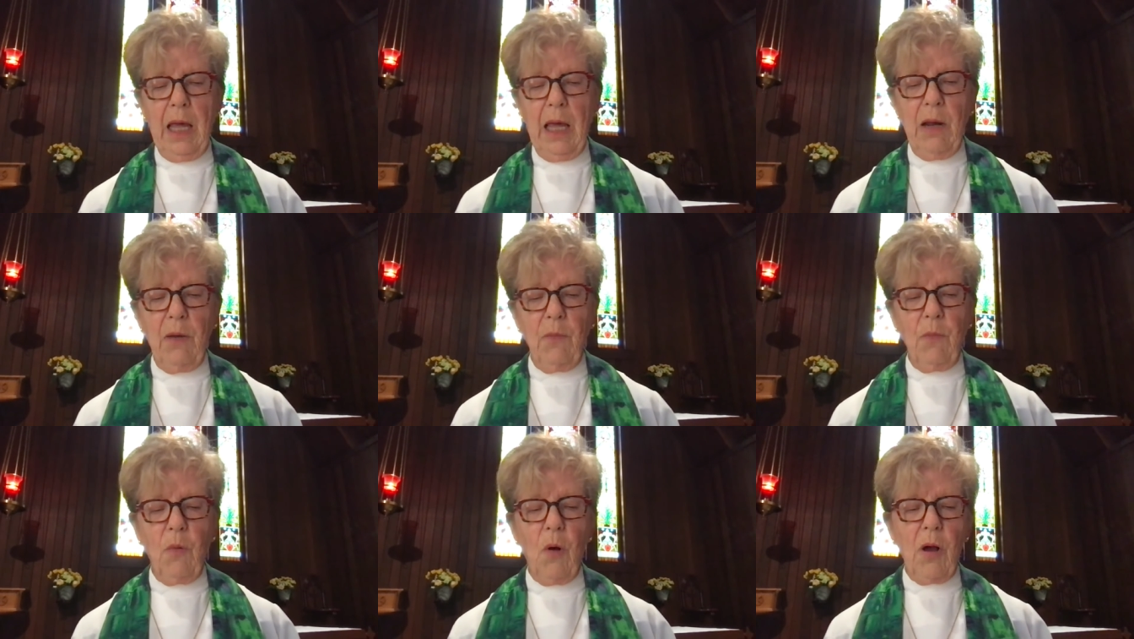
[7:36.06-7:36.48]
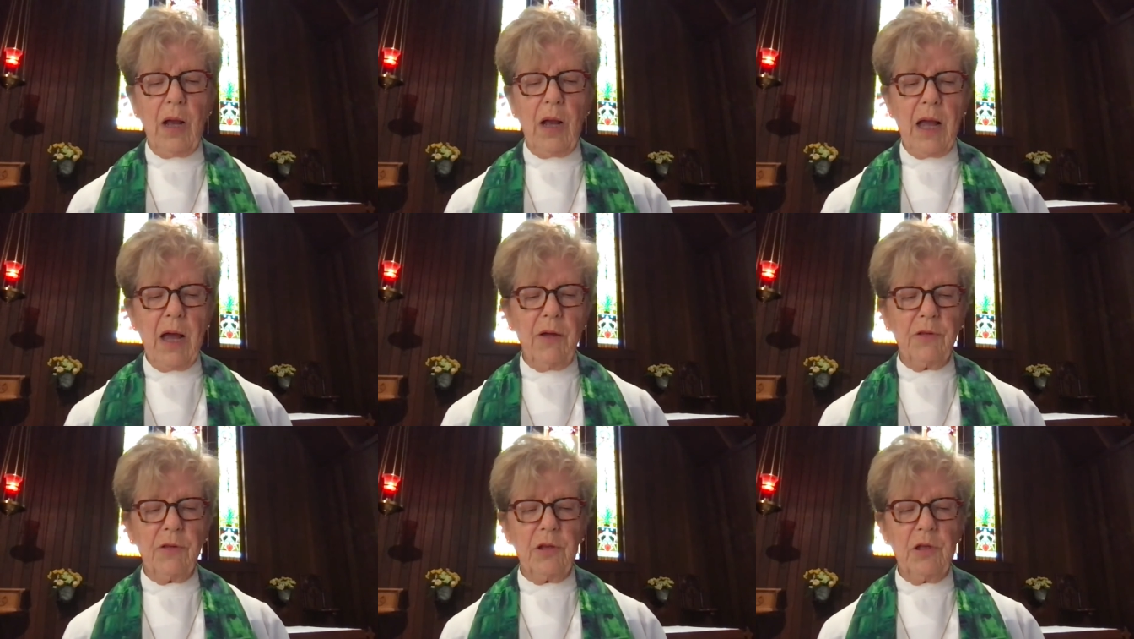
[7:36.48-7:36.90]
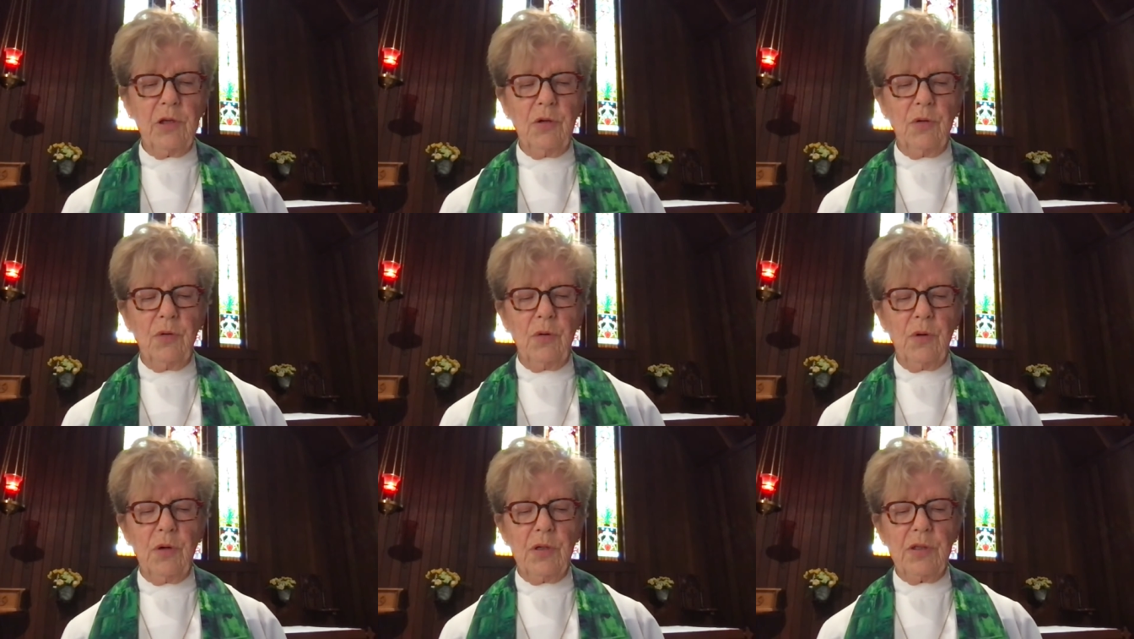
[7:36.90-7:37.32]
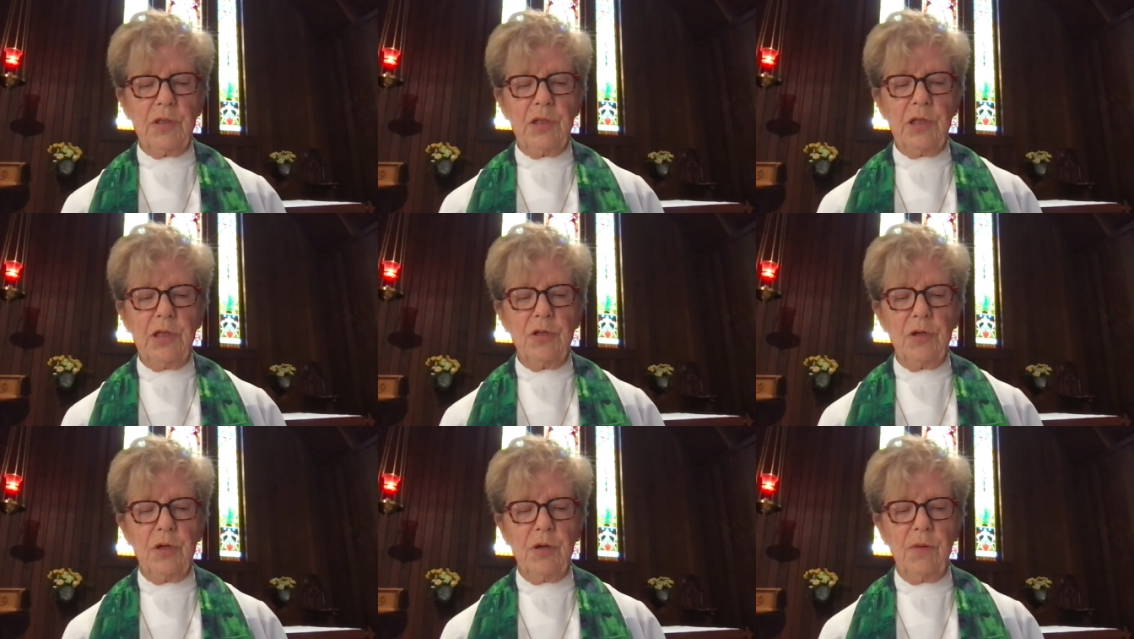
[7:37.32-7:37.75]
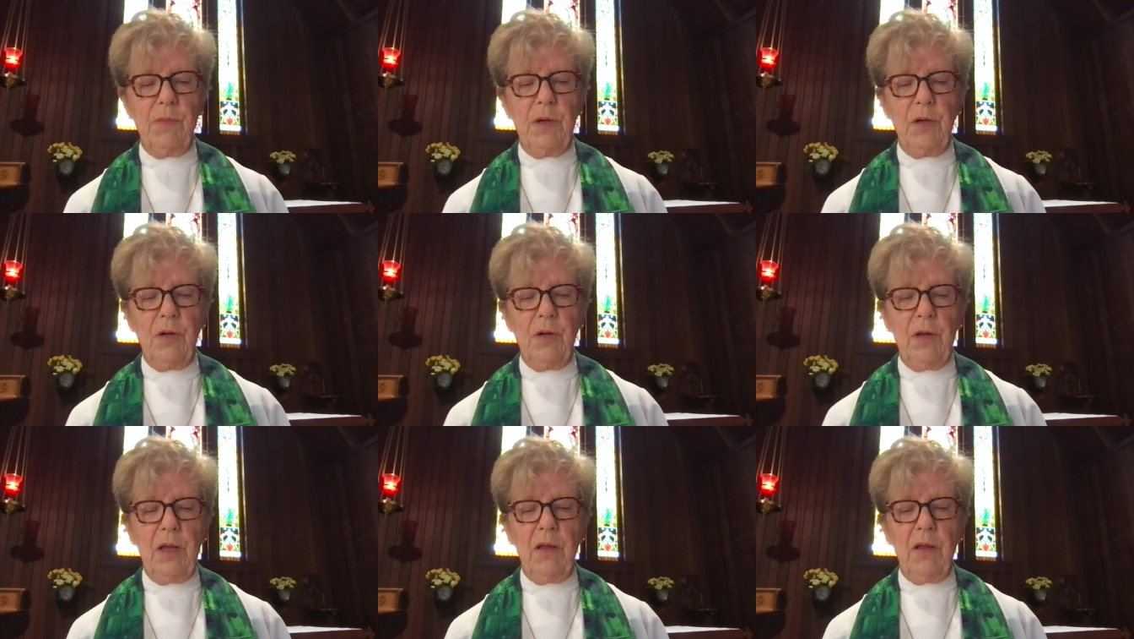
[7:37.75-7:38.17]
and walk out the doors
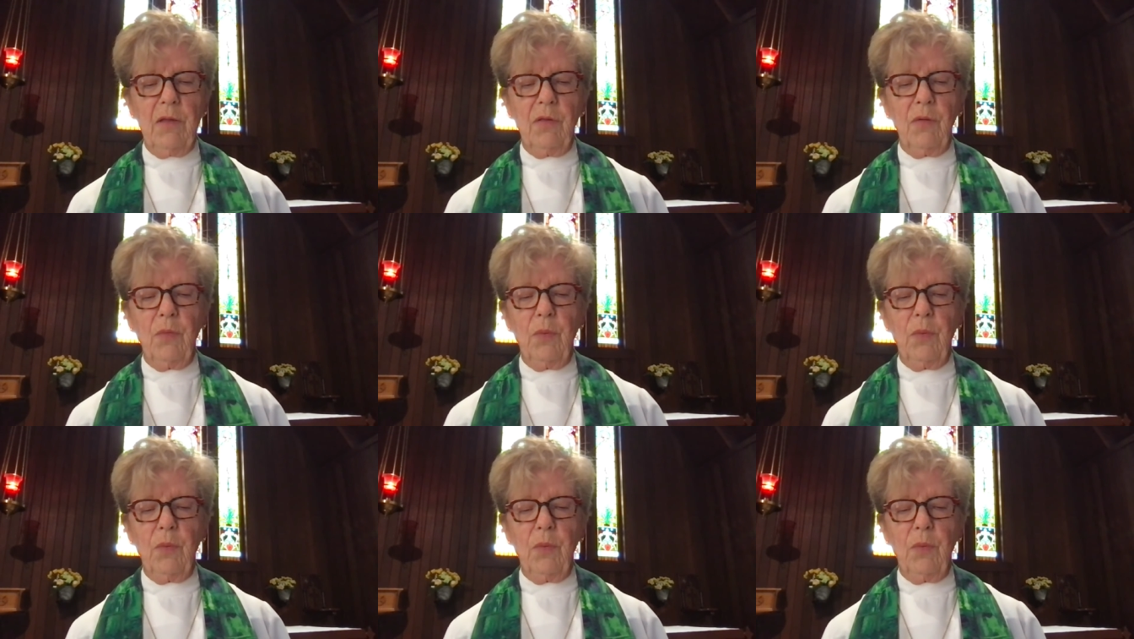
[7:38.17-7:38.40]
determined to give the